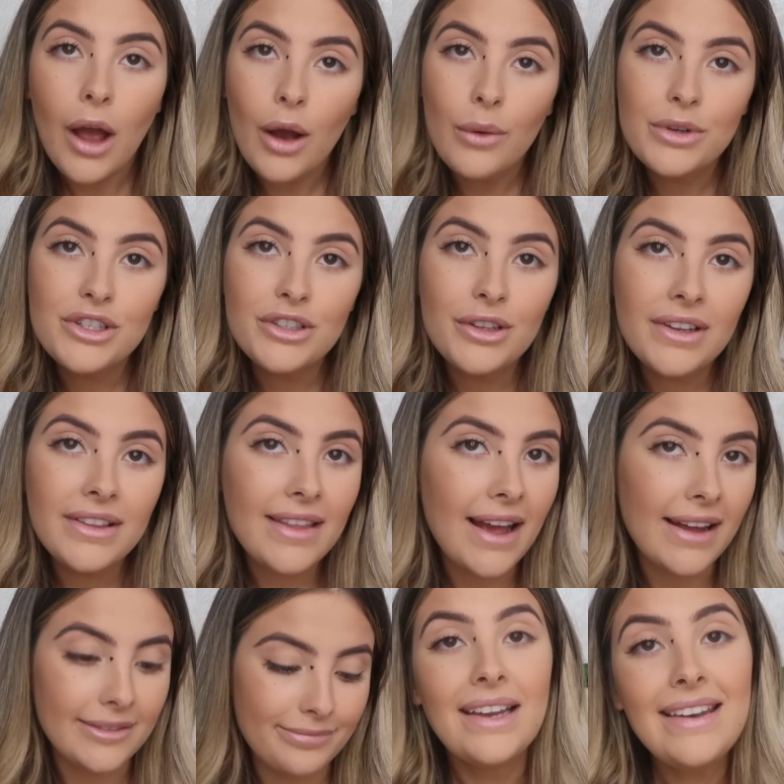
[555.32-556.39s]
Oh, would you look at
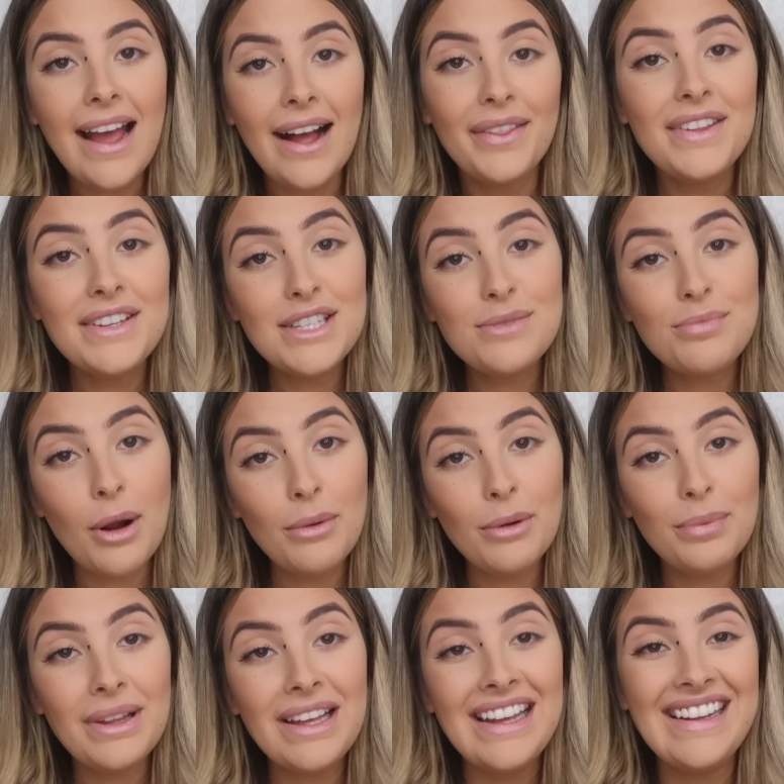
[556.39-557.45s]
that? Now, this is
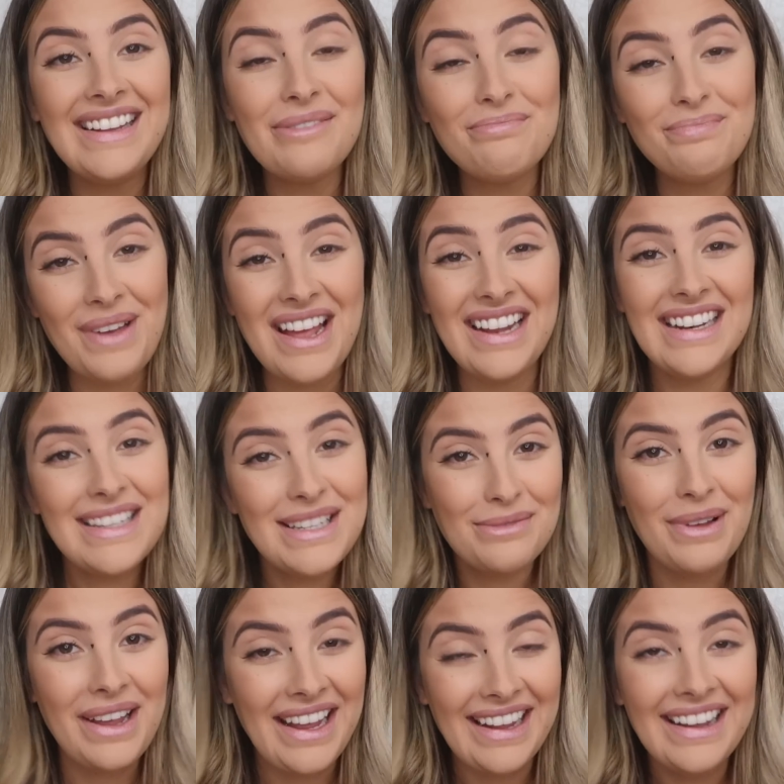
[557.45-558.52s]
probably meant to
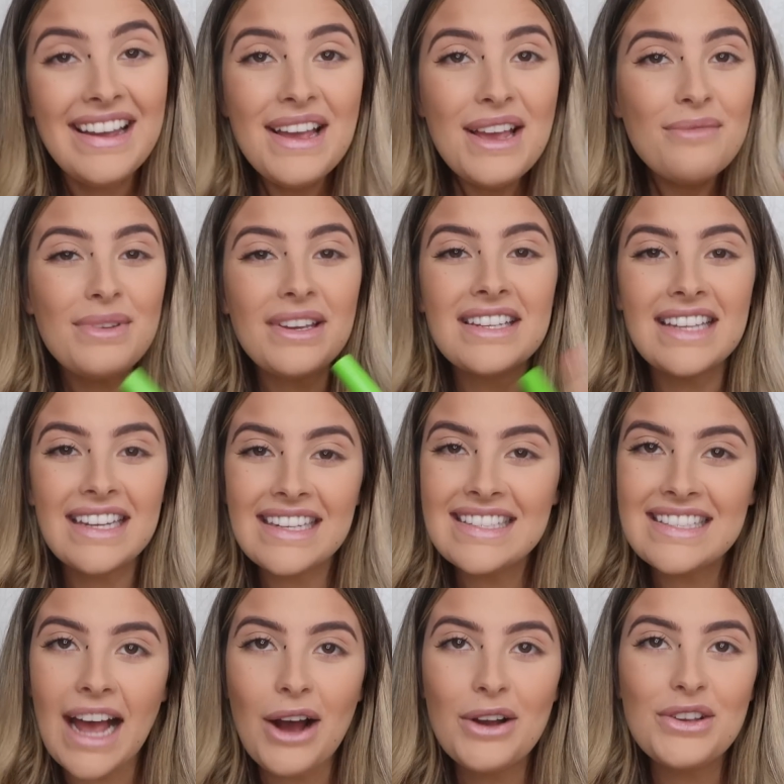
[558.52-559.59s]
be, because I
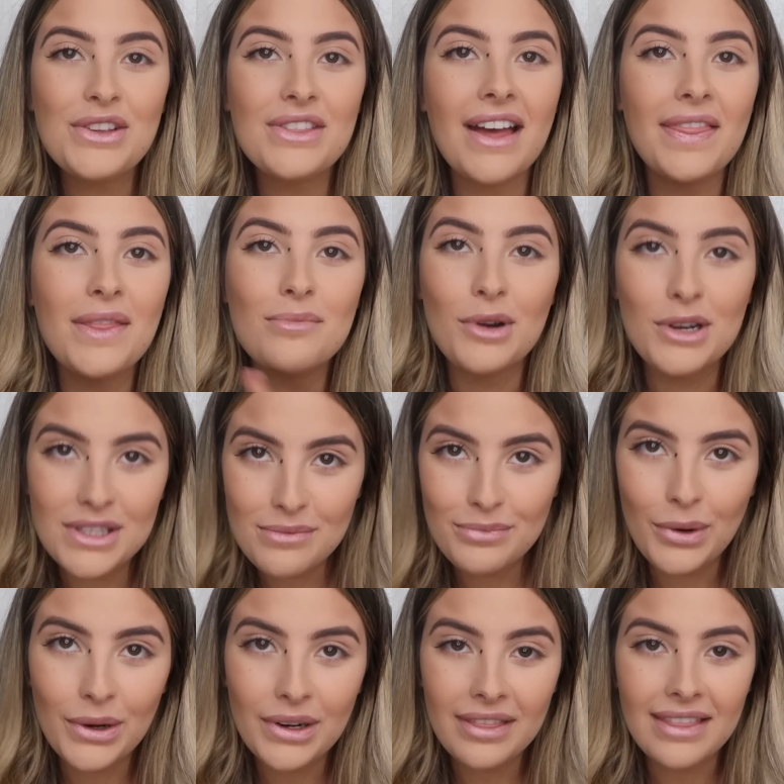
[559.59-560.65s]
can tell you that the most
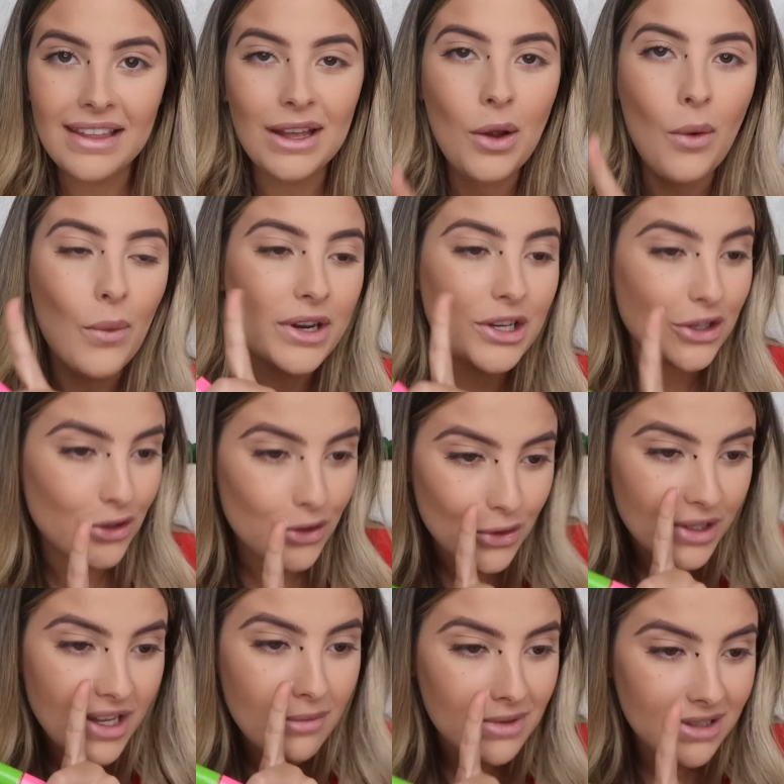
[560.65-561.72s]
important thing when you
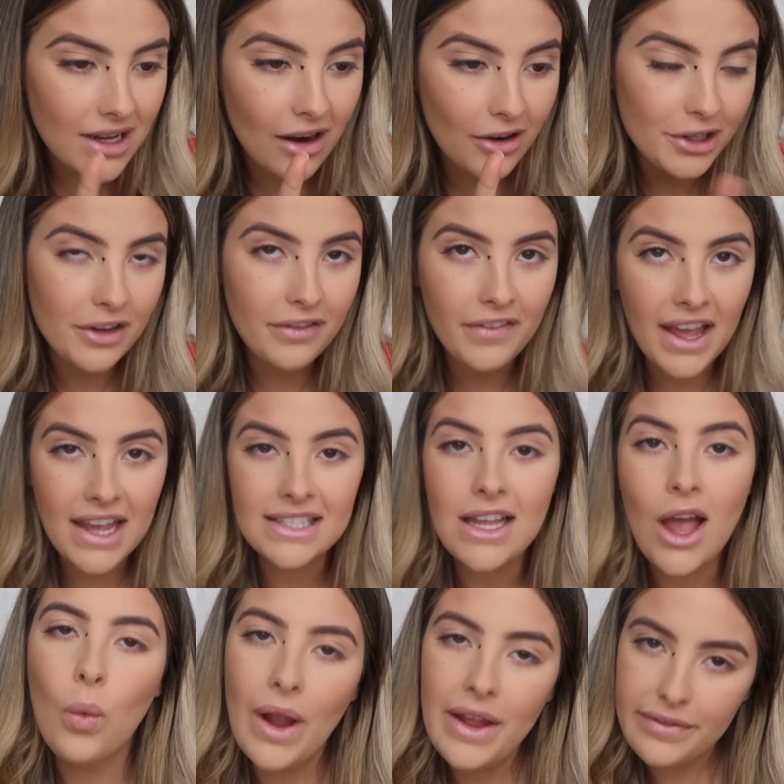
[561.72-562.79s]
do get mascara on your
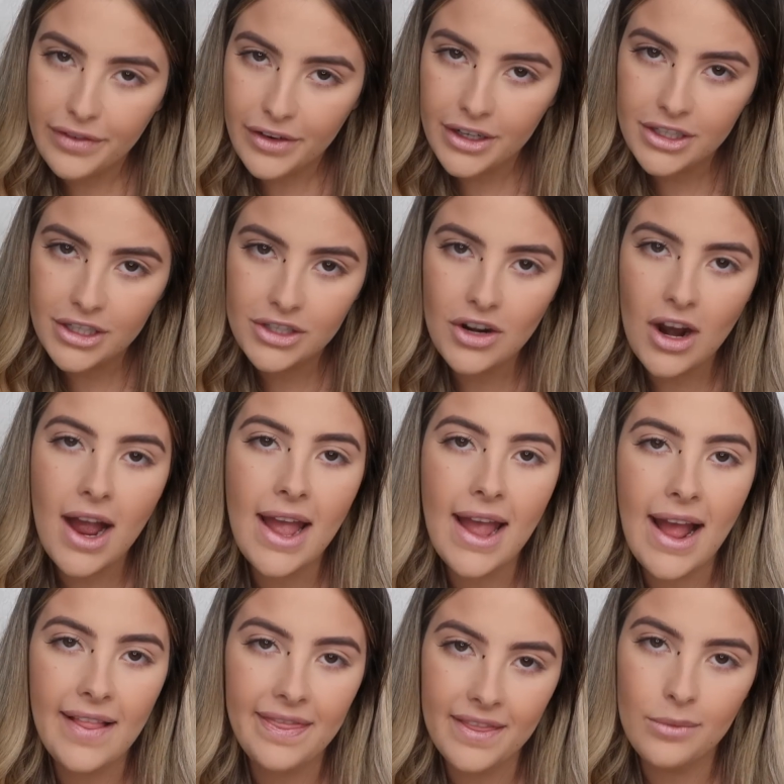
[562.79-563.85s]
face, wait for it to
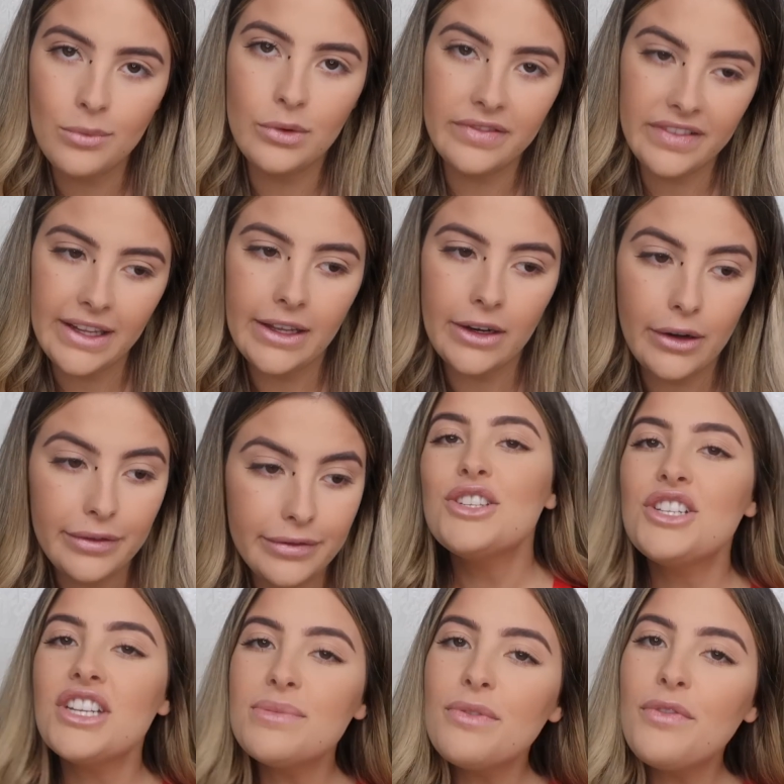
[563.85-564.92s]
dry and then we'll flick it off.
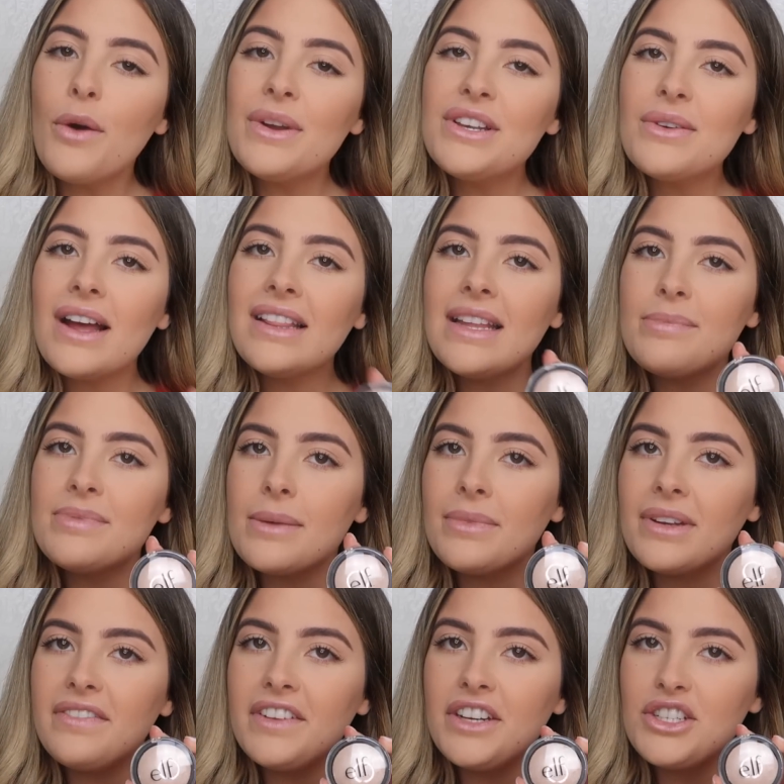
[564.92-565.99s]
So just before we do our lips, I'm
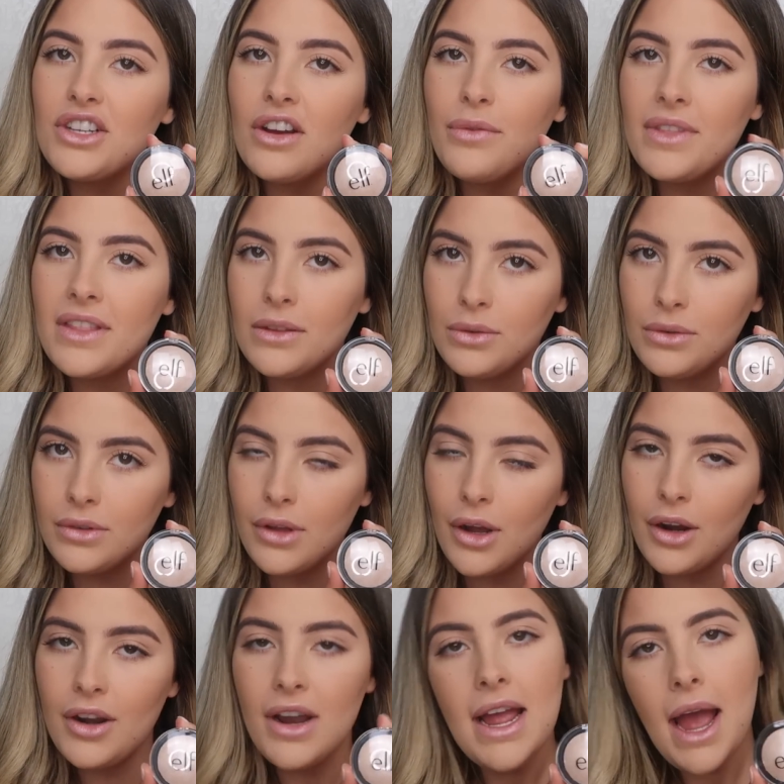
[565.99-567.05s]
going to finish off with a little
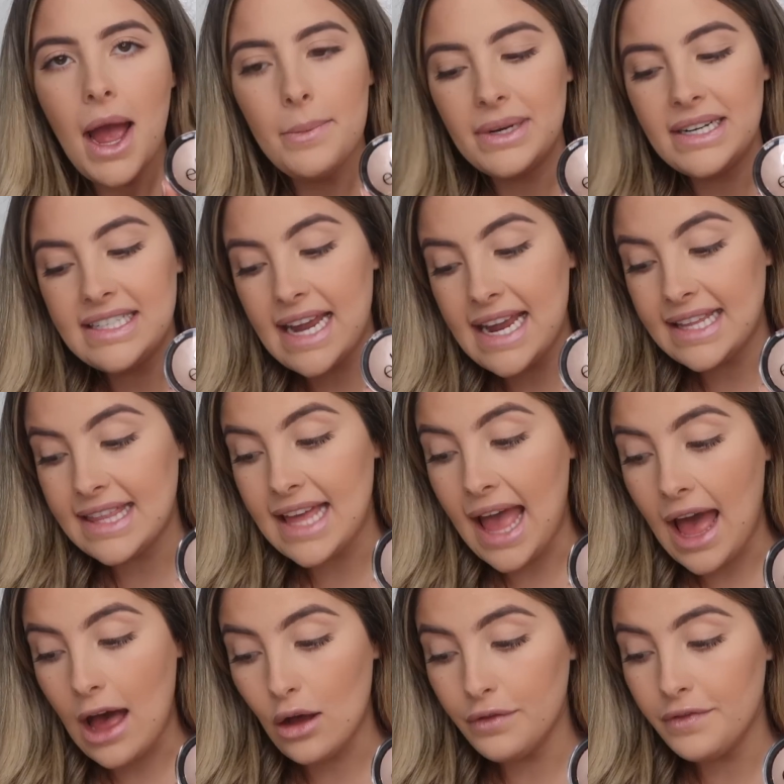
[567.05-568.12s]
glow. I'm going to take the
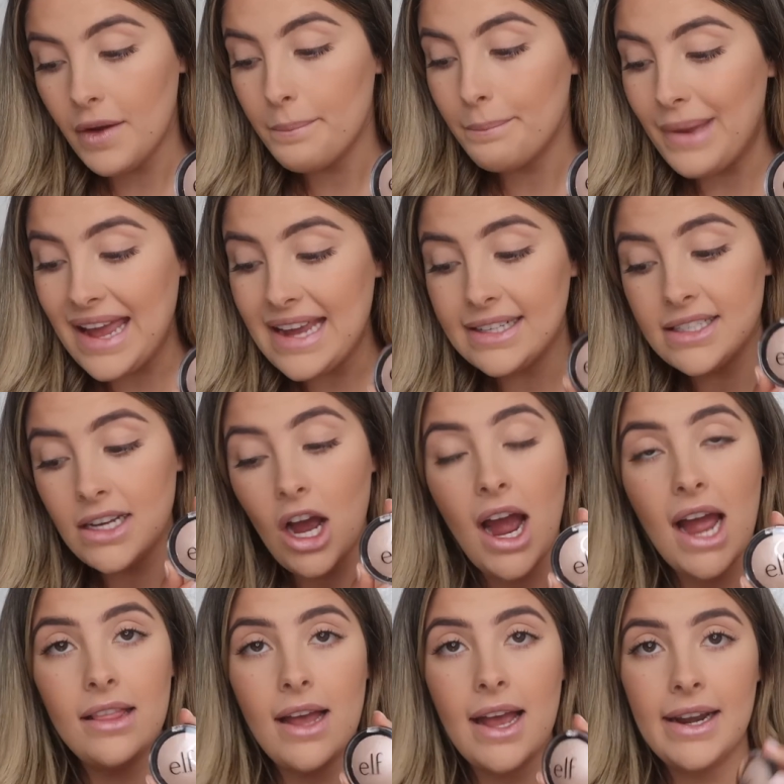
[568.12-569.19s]
e.l.f. Baked
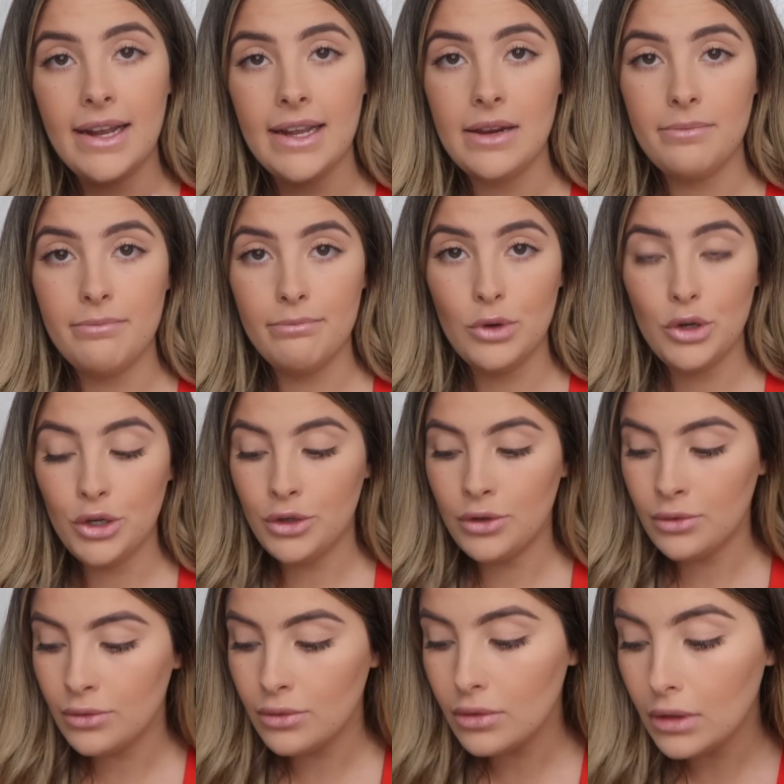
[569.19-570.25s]
Highlighter in
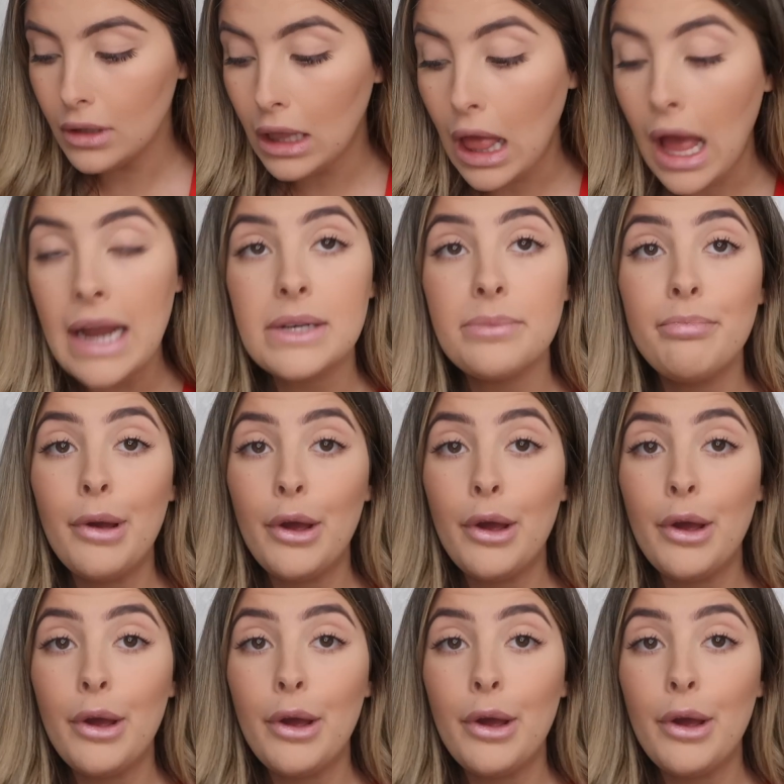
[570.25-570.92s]
Moonlight